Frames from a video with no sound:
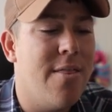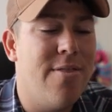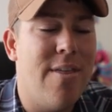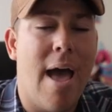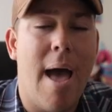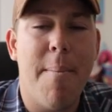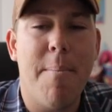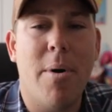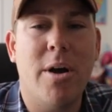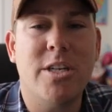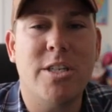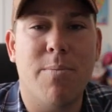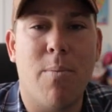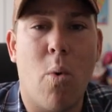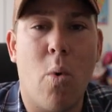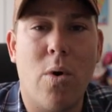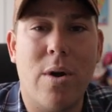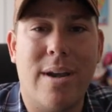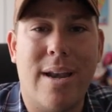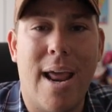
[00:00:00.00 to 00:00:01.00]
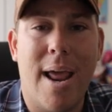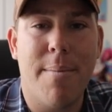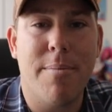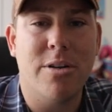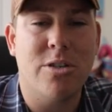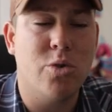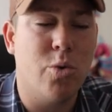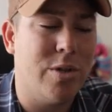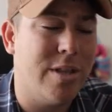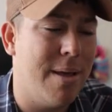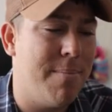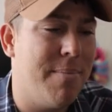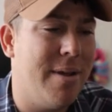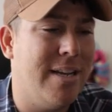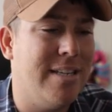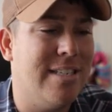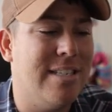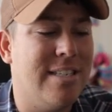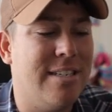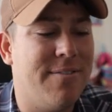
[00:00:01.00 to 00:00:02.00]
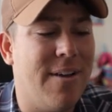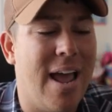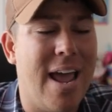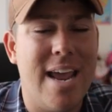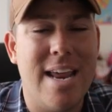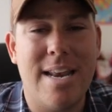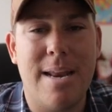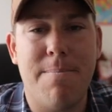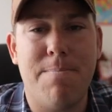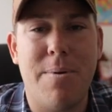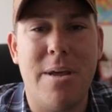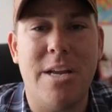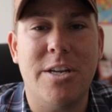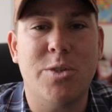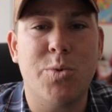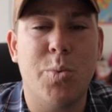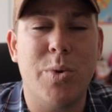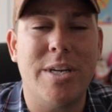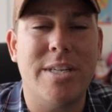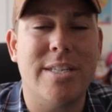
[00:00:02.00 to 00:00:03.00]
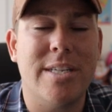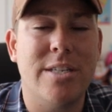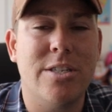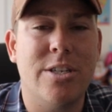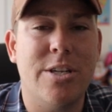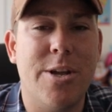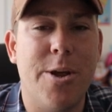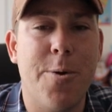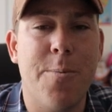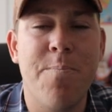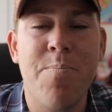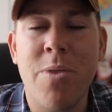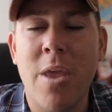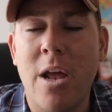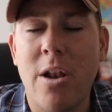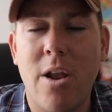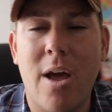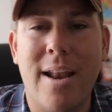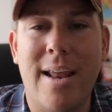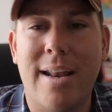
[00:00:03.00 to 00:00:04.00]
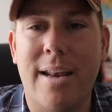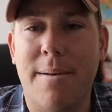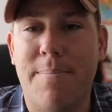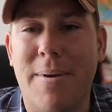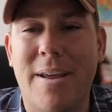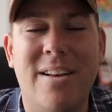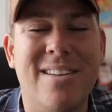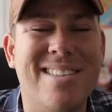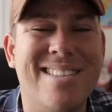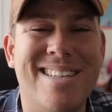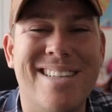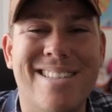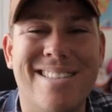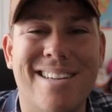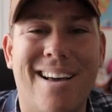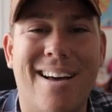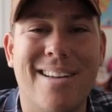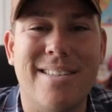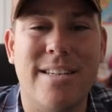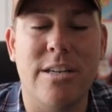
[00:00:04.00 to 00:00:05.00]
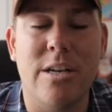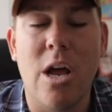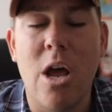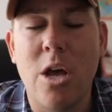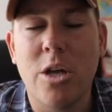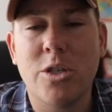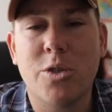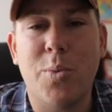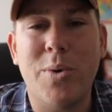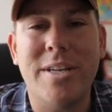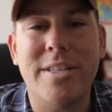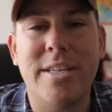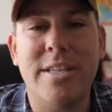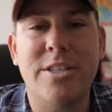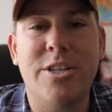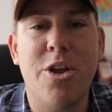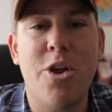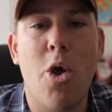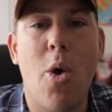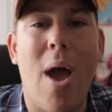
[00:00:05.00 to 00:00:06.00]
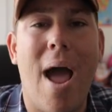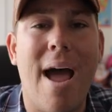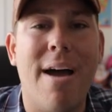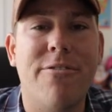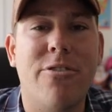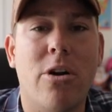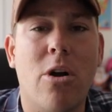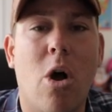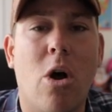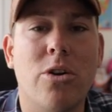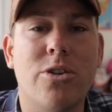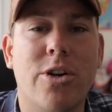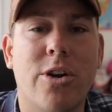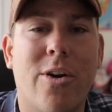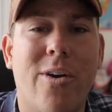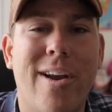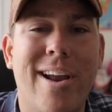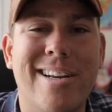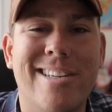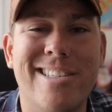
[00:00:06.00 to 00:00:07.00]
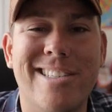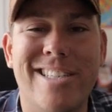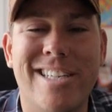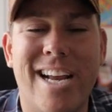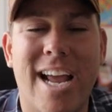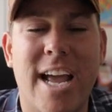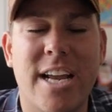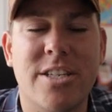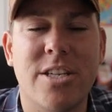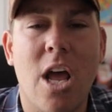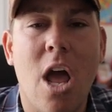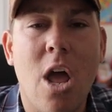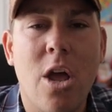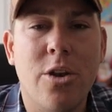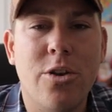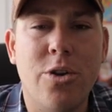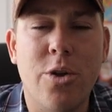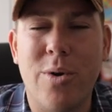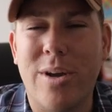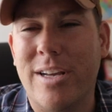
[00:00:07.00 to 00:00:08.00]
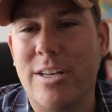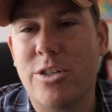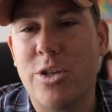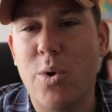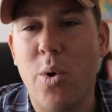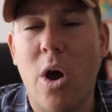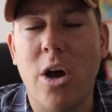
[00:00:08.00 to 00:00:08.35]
that much more damage. So what that means is if ADP swings into you, not ADP, let's say Zacian, swings into you after an Ultra Creation GX doing